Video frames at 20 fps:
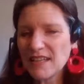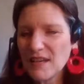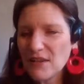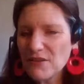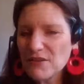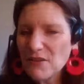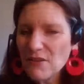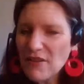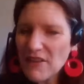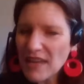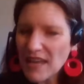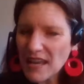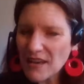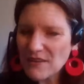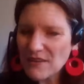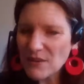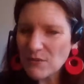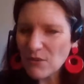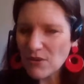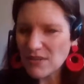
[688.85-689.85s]
Now, is there anything
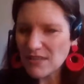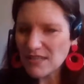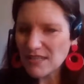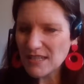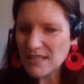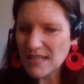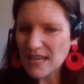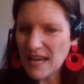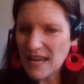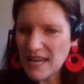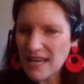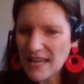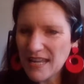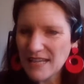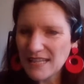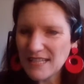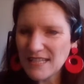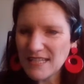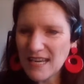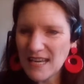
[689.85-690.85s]
else I wanted to say
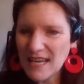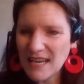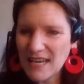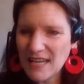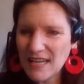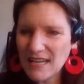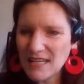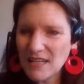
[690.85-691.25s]
here today?